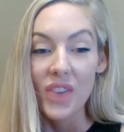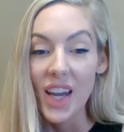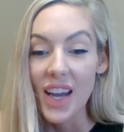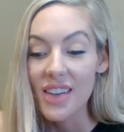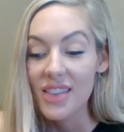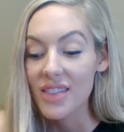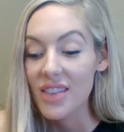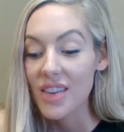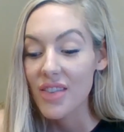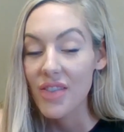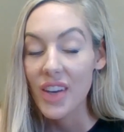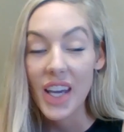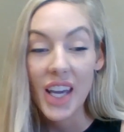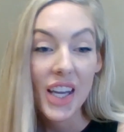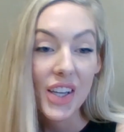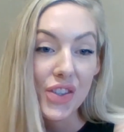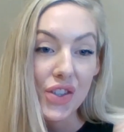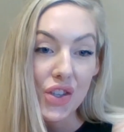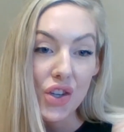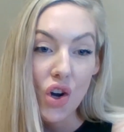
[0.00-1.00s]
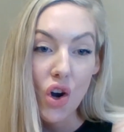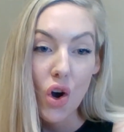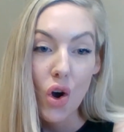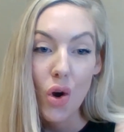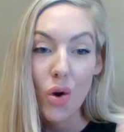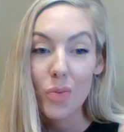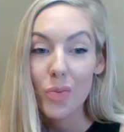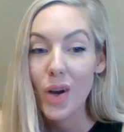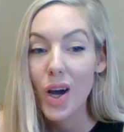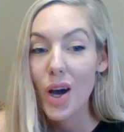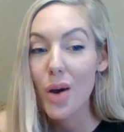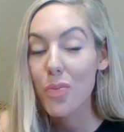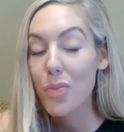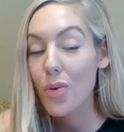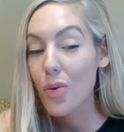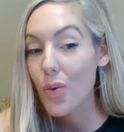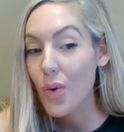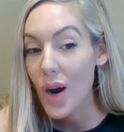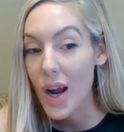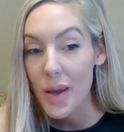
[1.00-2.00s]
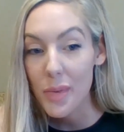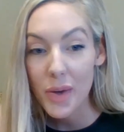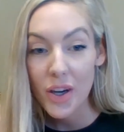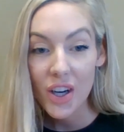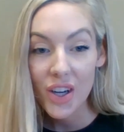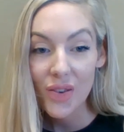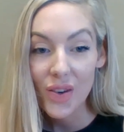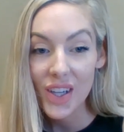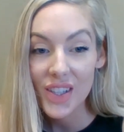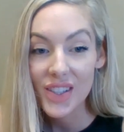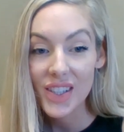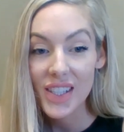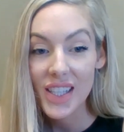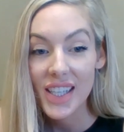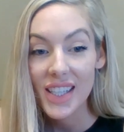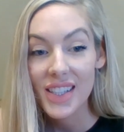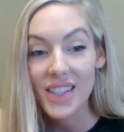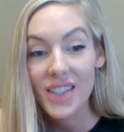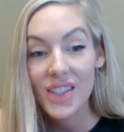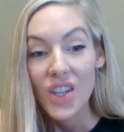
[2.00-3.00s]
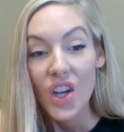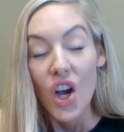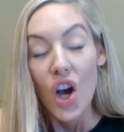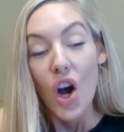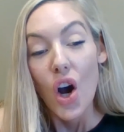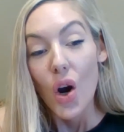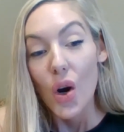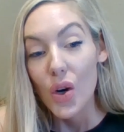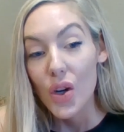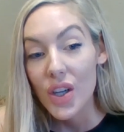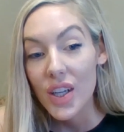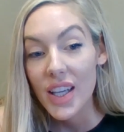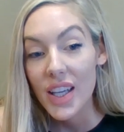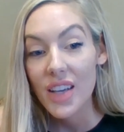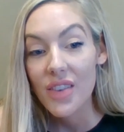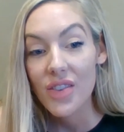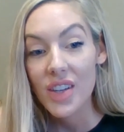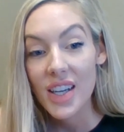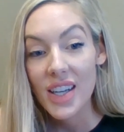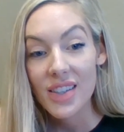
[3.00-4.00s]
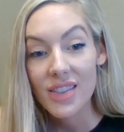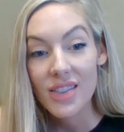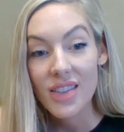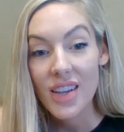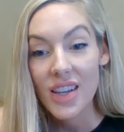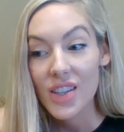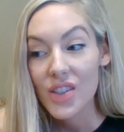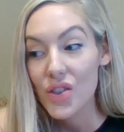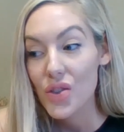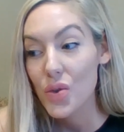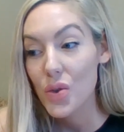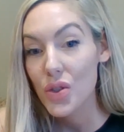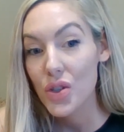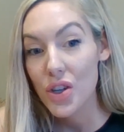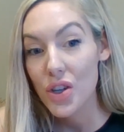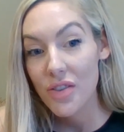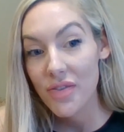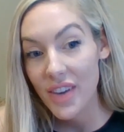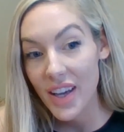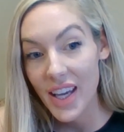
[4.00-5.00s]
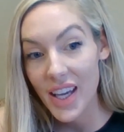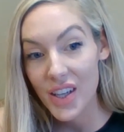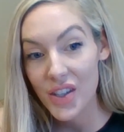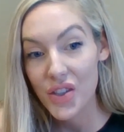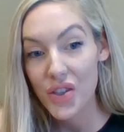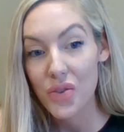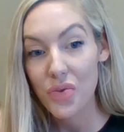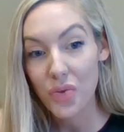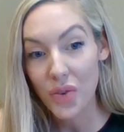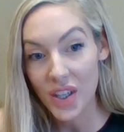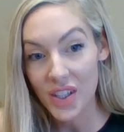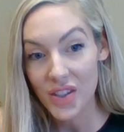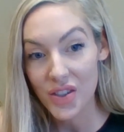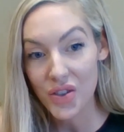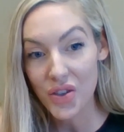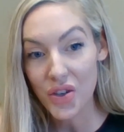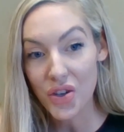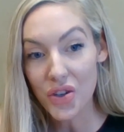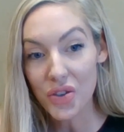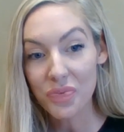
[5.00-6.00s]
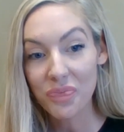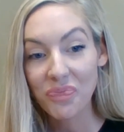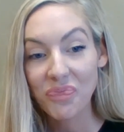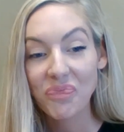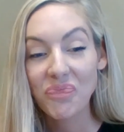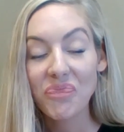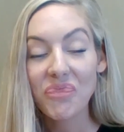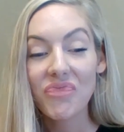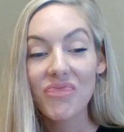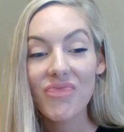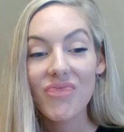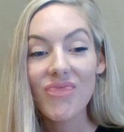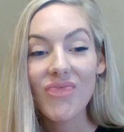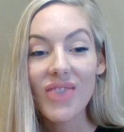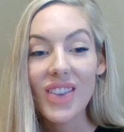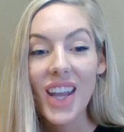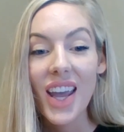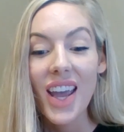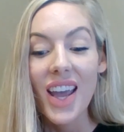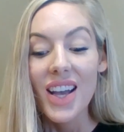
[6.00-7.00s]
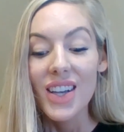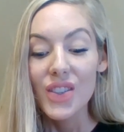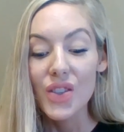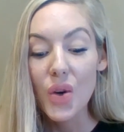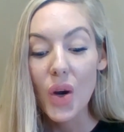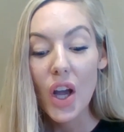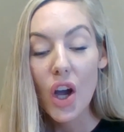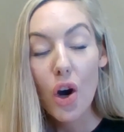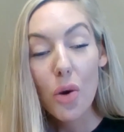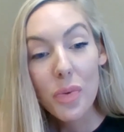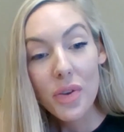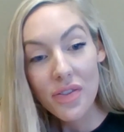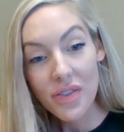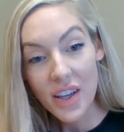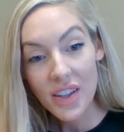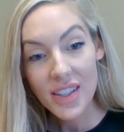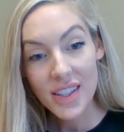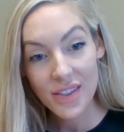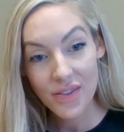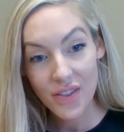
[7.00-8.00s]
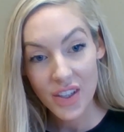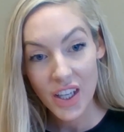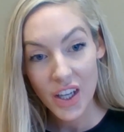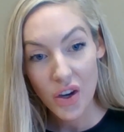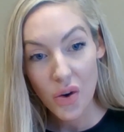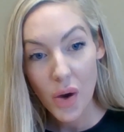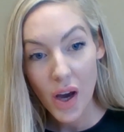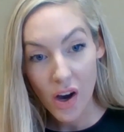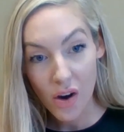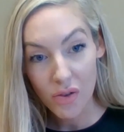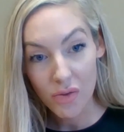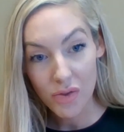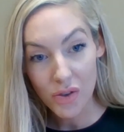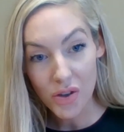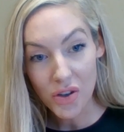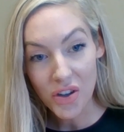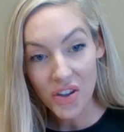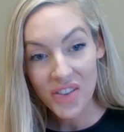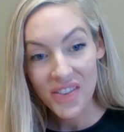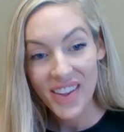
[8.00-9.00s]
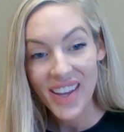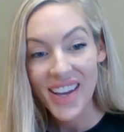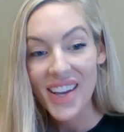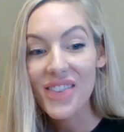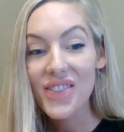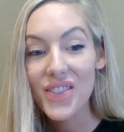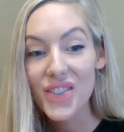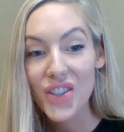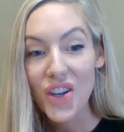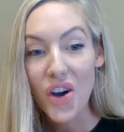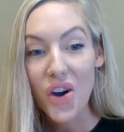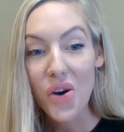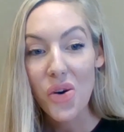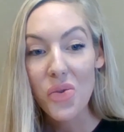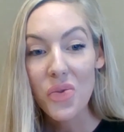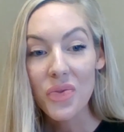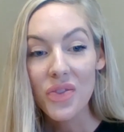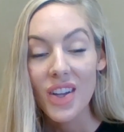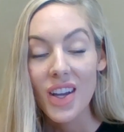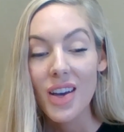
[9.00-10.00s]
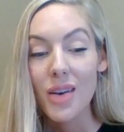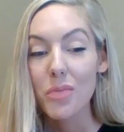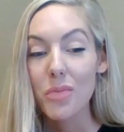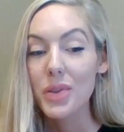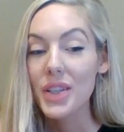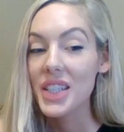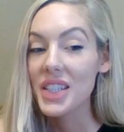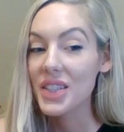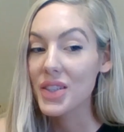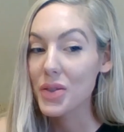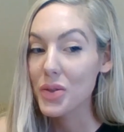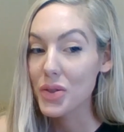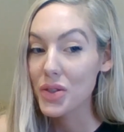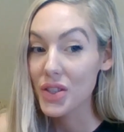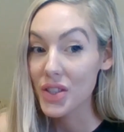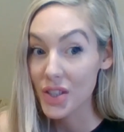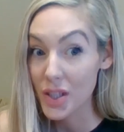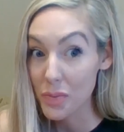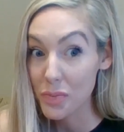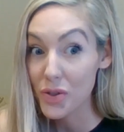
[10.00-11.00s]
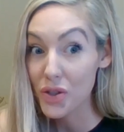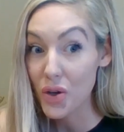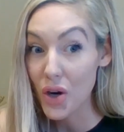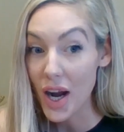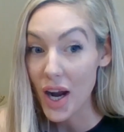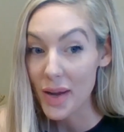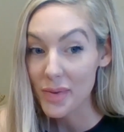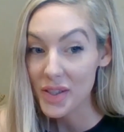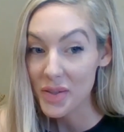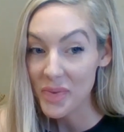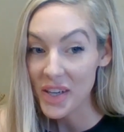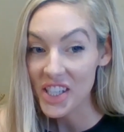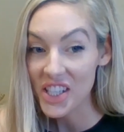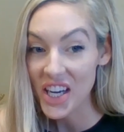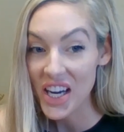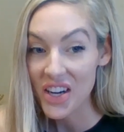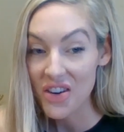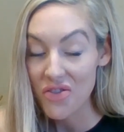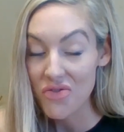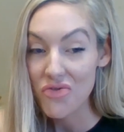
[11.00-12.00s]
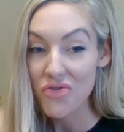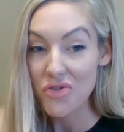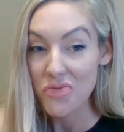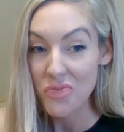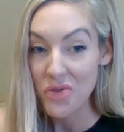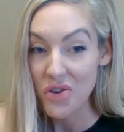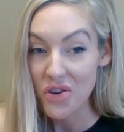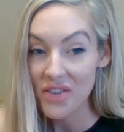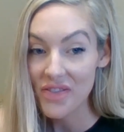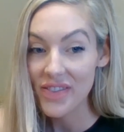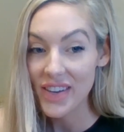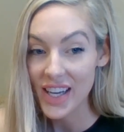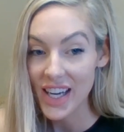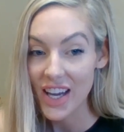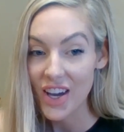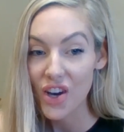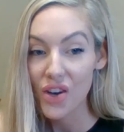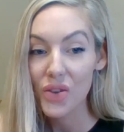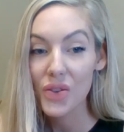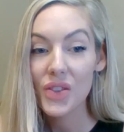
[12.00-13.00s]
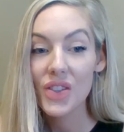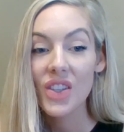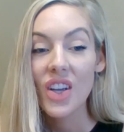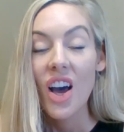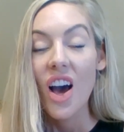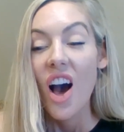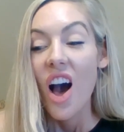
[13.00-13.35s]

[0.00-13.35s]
as a vacation home, a primary residence, or even as a short-term vacation rental. So I hope you found this video helpful. If so, please subscribe to my channel for more videos.